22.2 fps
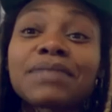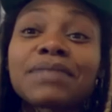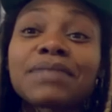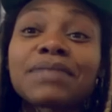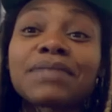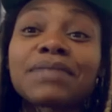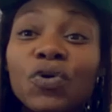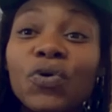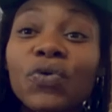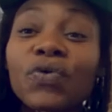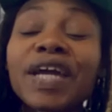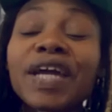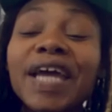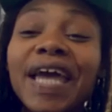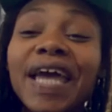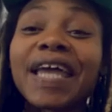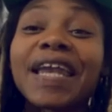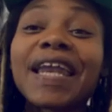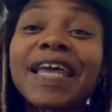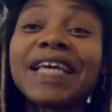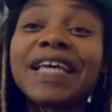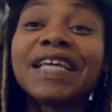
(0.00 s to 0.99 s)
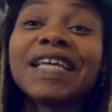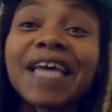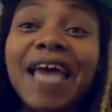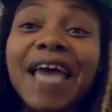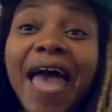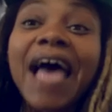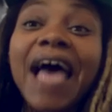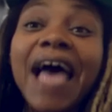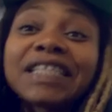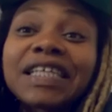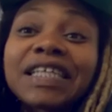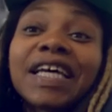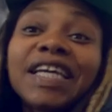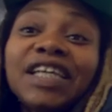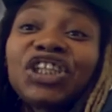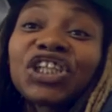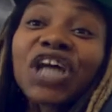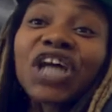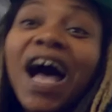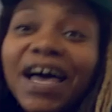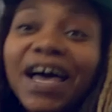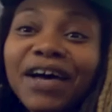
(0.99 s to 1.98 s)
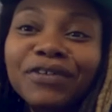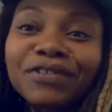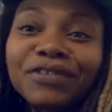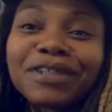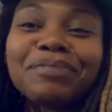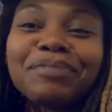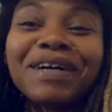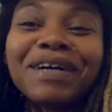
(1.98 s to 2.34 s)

story and it has a child